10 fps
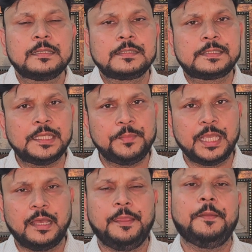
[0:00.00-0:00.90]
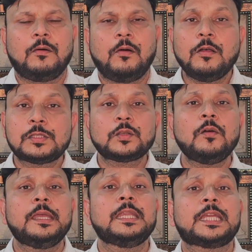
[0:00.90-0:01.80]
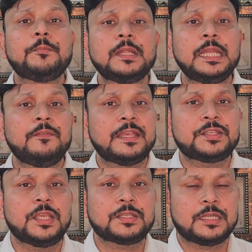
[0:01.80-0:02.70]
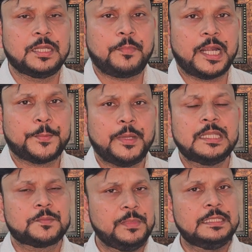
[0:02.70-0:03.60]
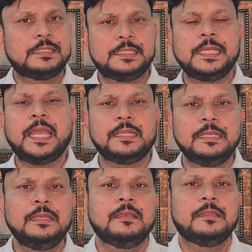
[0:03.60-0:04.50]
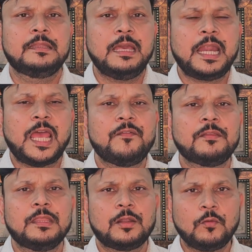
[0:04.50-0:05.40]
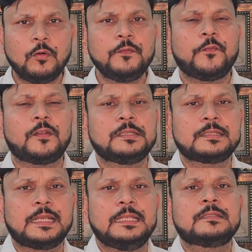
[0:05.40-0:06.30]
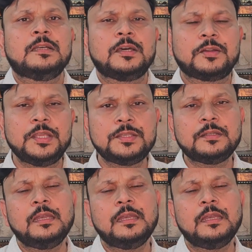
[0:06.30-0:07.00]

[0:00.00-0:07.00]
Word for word: C B I. Also in criminal investigation departments, means C I D, they are having their own forensic science regional